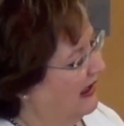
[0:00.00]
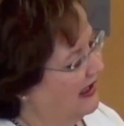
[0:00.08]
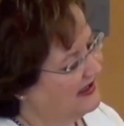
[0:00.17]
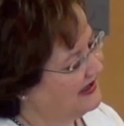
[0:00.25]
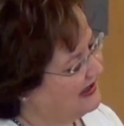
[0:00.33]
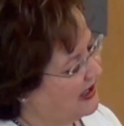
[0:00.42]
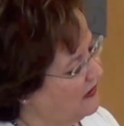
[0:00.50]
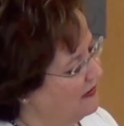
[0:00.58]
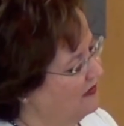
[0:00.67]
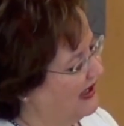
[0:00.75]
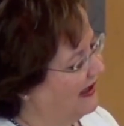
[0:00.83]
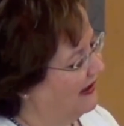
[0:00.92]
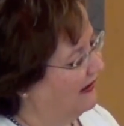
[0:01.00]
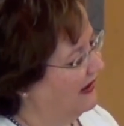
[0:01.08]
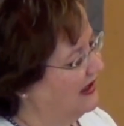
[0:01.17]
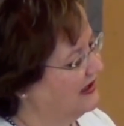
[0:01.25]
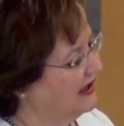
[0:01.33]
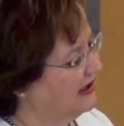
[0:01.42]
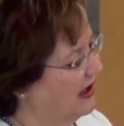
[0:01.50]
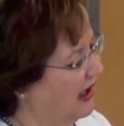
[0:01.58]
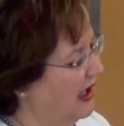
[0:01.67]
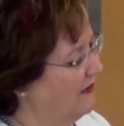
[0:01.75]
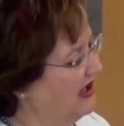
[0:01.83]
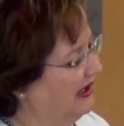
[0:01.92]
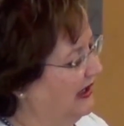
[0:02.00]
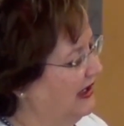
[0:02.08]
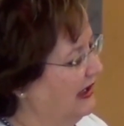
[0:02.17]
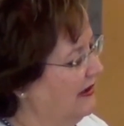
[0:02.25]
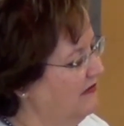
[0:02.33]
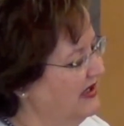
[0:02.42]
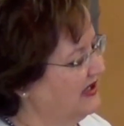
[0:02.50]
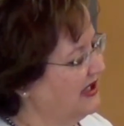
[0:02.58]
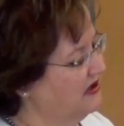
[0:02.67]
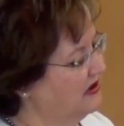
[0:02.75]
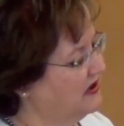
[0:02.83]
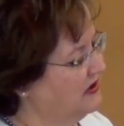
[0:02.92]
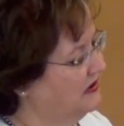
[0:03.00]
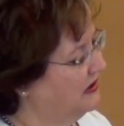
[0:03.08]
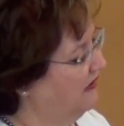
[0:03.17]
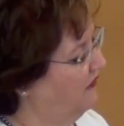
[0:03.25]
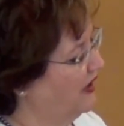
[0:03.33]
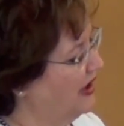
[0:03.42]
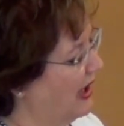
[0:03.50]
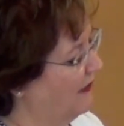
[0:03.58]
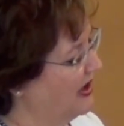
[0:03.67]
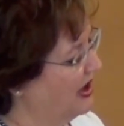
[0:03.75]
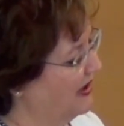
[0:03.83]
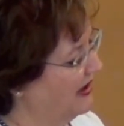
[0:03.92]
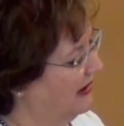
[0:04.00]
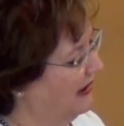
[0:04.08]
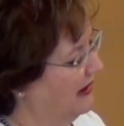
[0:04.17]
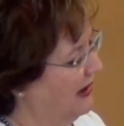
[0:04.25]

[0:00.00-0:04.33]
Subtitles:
"A Southern belle is a commonly misunderstood phenomenon.